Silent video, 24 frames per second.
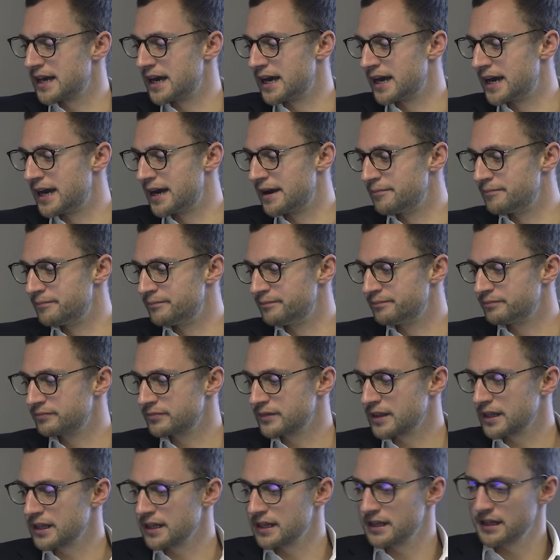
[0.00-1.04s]
the
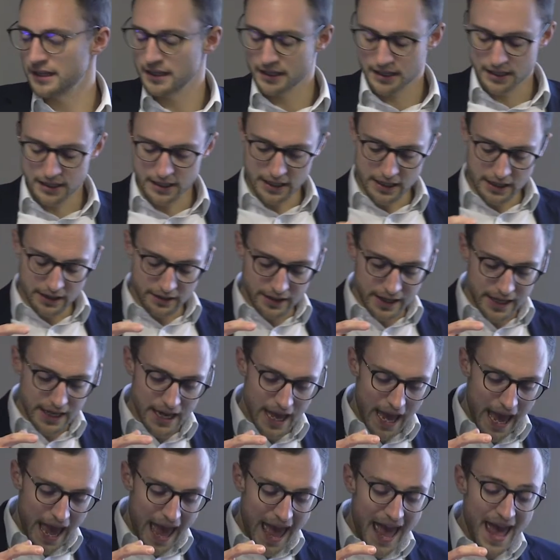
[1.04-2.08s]

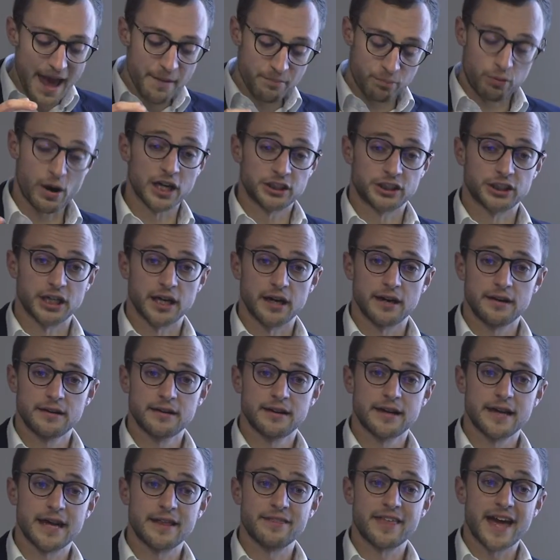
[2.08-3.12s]
air pressure
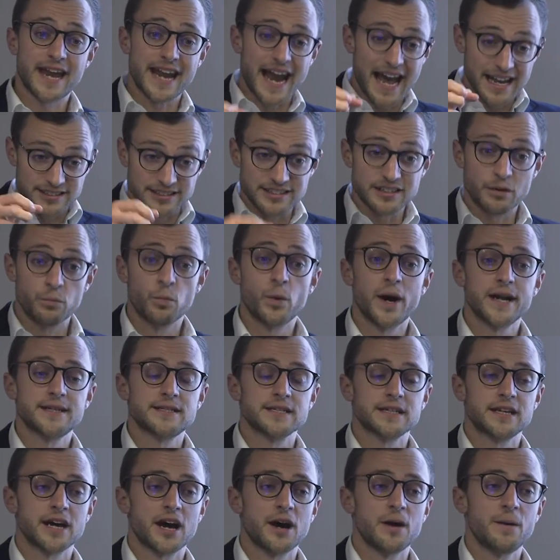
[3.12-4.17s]
then has somewhere
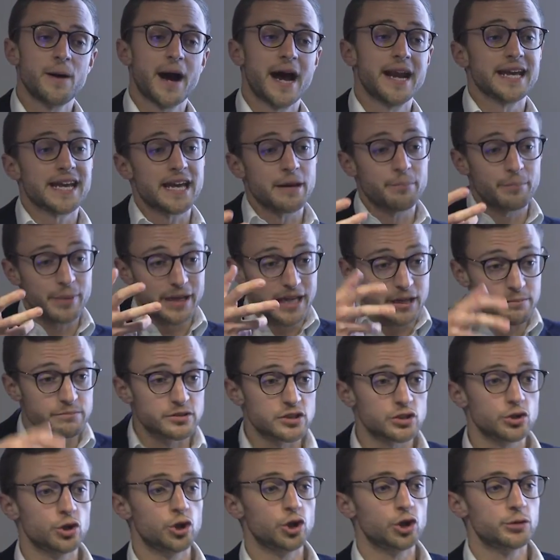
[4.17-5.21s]
to go, and it can be
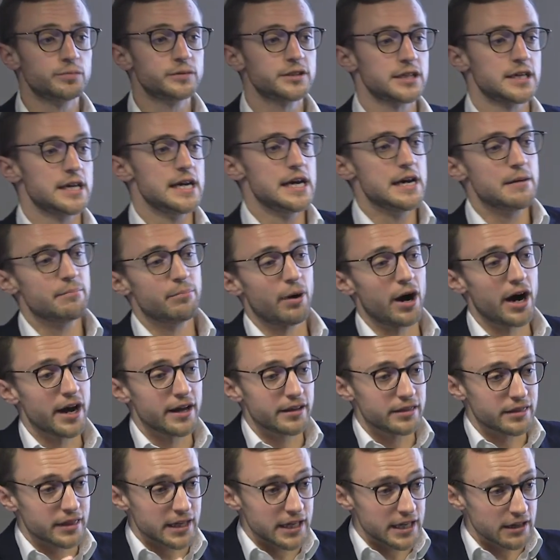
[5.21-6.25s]
absorbed by
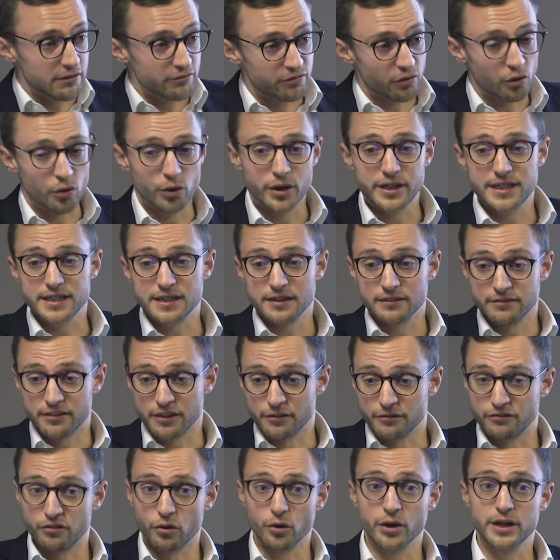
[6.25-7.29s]
the
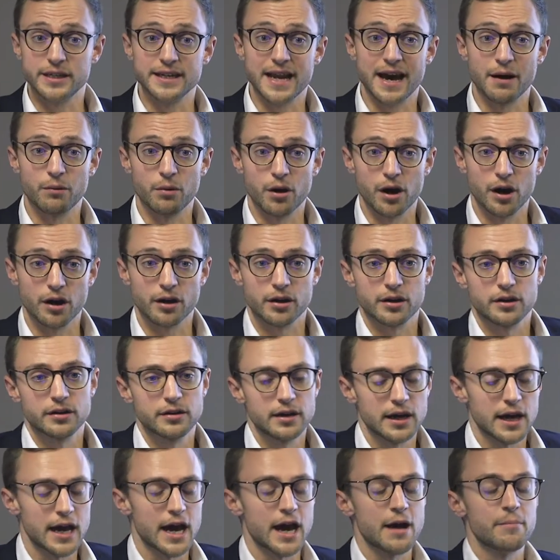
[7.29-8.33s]
void network
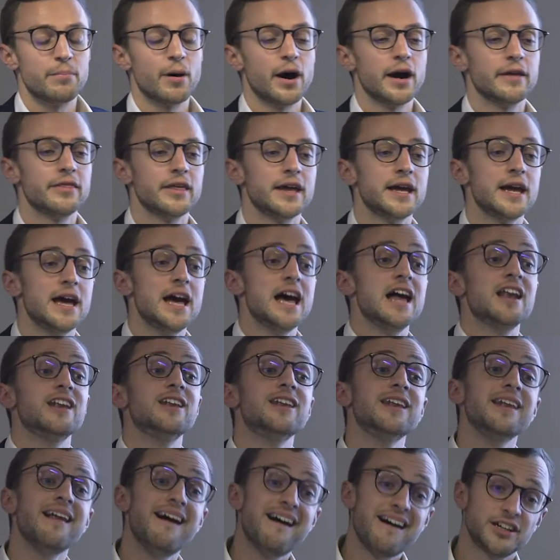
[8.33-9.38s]
by the
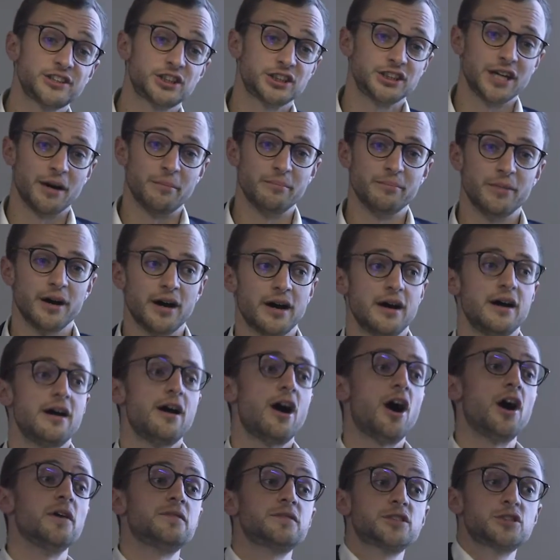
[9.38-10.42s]
large number
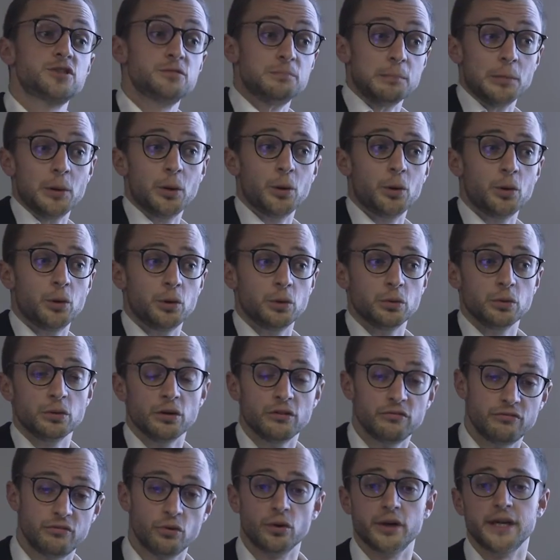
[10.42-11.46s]
of small
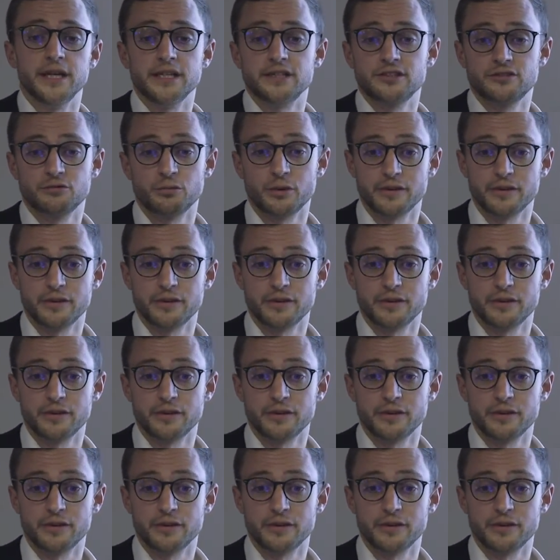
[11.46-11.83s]
voids